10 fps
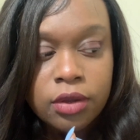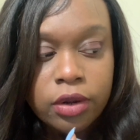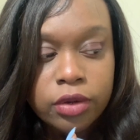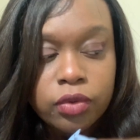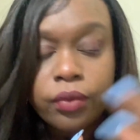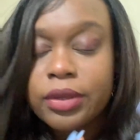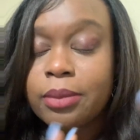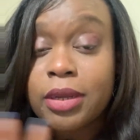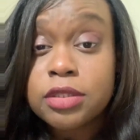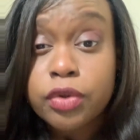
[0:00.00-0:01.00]
are going
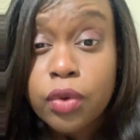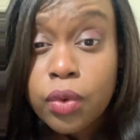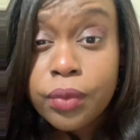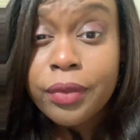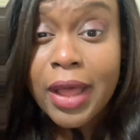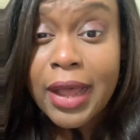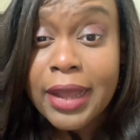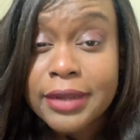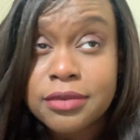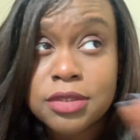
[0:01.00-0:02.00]
about their whole
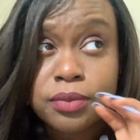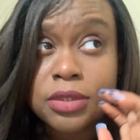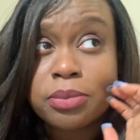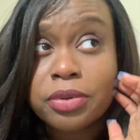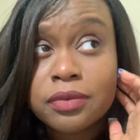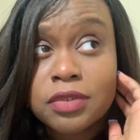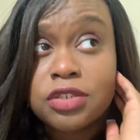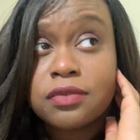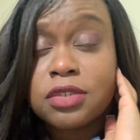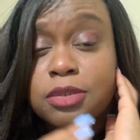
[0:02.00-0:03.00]
lives with the privilege
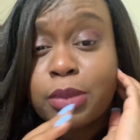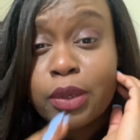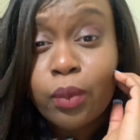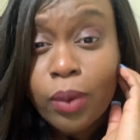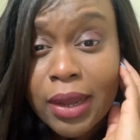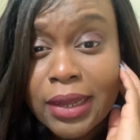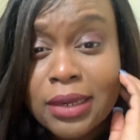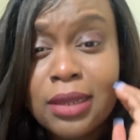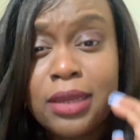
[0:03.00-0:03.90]
of just being white,